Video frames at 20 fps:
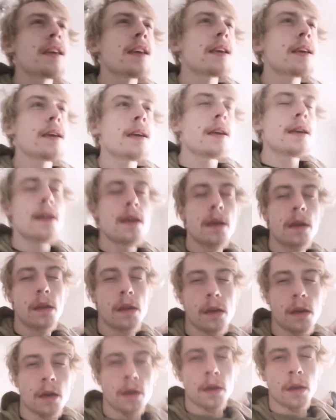
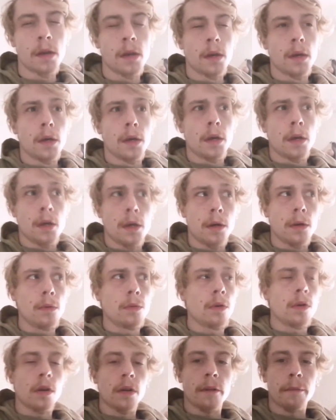I
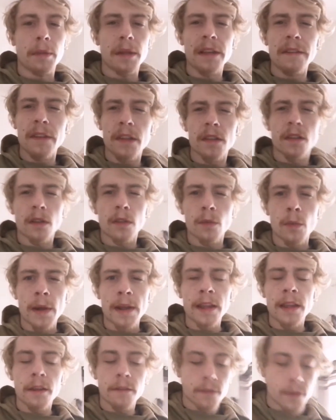believe it's the
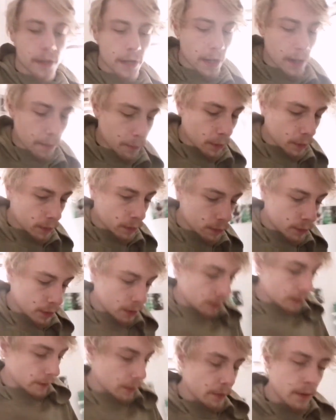20th today. I'm not too
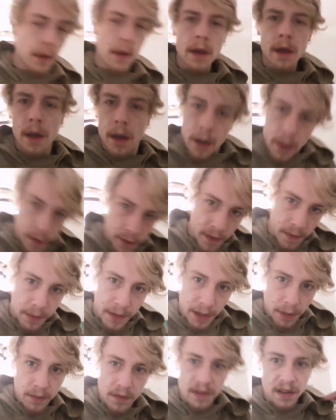sure though, because I'm
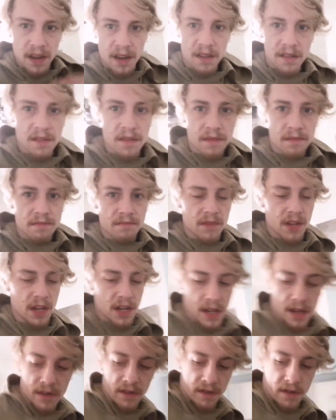downstairs
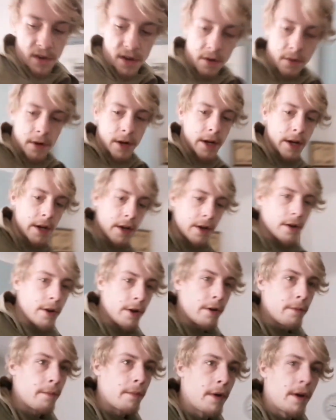today straight away.
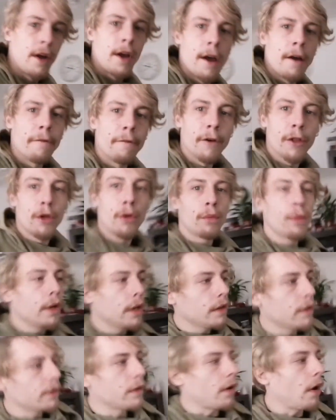For the
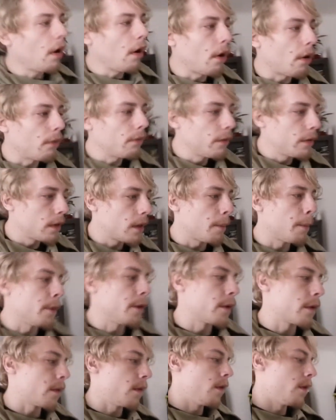reason of, let me
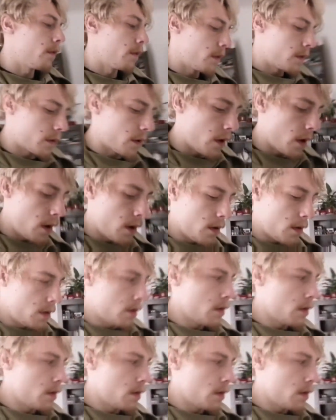just close this door.